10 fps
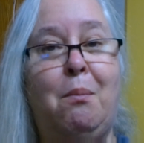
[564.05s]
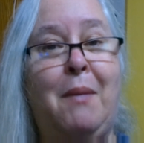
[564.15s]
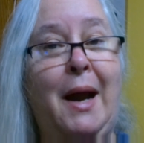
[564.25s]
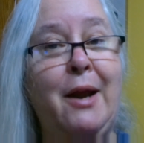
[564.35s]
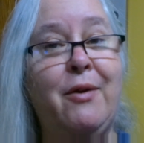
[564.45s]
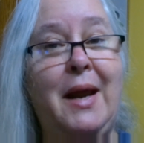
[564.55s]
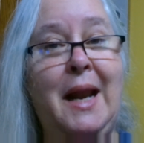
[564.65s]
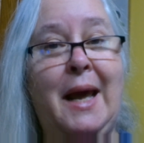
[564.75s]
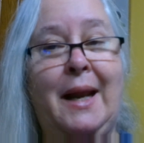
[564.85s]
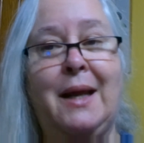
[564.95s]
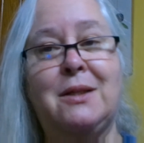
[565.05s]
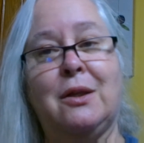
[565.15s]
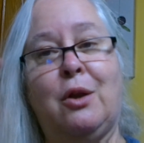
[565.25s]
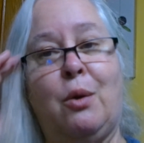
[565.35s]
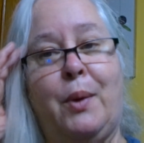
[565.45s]
migraine headaches, a
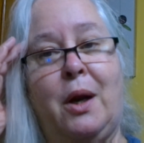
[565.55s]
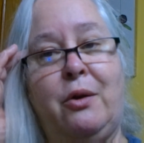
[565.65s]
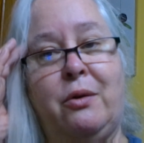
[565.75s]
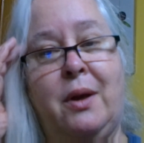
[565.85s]
little bit on your